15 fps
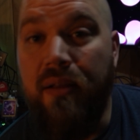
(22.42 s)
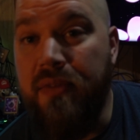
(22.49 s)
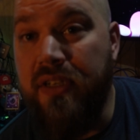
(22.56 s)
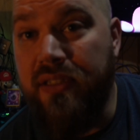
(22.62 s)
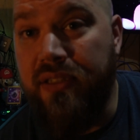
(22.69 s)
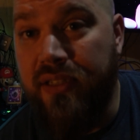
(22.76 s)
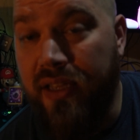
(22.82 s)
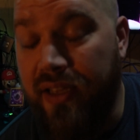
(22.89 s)
I'm going to
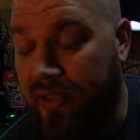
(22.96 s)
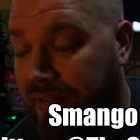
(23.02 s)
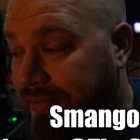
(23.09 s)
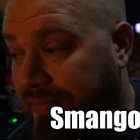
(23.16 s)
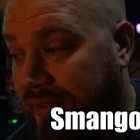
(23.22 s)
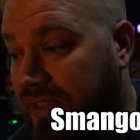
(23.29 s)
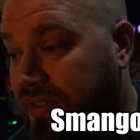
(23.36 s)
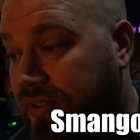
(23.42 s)
just tell you,
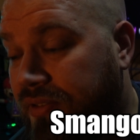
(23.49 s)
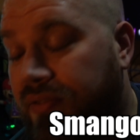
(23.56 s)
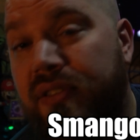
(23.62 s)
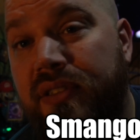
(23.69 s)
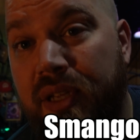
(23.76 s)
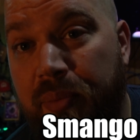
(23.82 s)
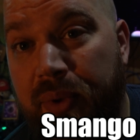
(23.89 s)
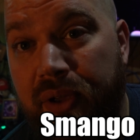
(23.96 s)
this
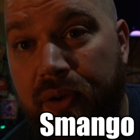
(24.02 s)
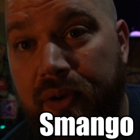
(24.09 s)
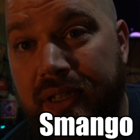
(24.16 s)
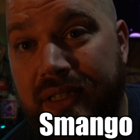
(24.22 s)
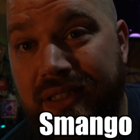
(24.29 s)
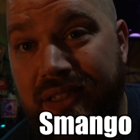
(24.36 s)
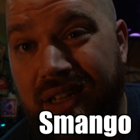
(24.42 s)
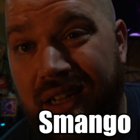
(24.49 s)
C P U
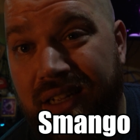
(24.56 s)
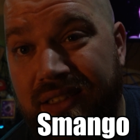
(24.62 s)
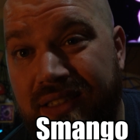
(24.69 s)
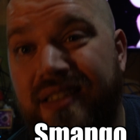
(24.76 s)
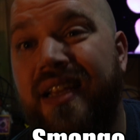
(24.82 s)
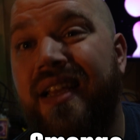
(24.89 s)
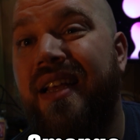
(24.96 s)
is nuts.